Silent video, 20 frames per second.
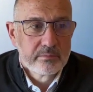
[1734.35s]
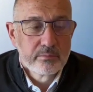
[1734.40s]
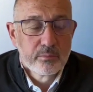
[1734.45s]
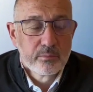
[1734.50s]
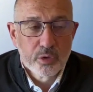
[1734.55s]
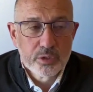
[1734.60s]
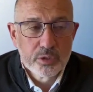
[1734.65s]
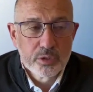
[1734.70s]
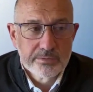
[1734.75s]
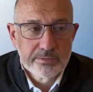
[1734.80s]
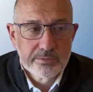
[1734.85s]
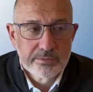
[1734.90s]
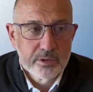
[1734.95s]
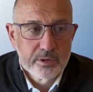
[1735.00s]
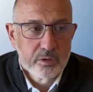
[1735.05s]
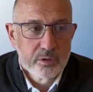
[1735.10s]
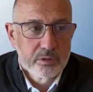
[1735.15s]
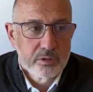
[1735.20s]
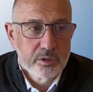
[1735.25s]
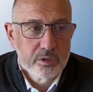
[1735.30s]
more
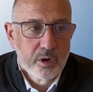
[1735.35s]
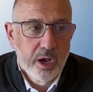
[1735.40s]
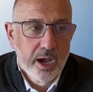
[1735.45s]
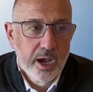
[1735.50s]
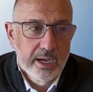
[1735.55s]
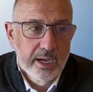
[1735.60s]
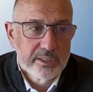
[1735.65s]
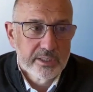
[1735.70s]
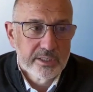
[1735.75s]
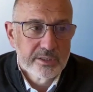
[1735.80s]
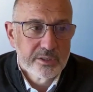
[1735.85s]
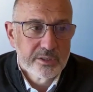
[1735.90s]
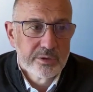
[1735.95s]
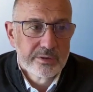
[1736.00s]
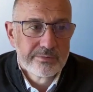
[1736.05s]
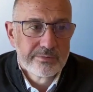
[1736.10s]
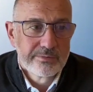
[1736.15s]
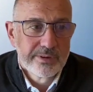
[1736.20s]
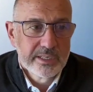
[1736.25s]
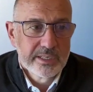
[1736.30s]
difficult or harder to
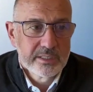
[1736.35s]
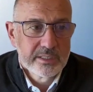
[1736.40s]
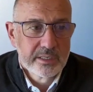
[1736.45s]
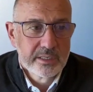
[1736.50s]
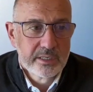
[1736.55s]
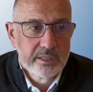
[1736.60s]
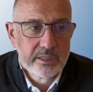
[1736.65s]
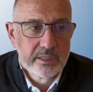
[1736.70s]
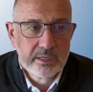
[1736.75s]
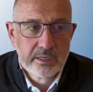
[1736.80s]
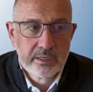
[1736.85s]
invest in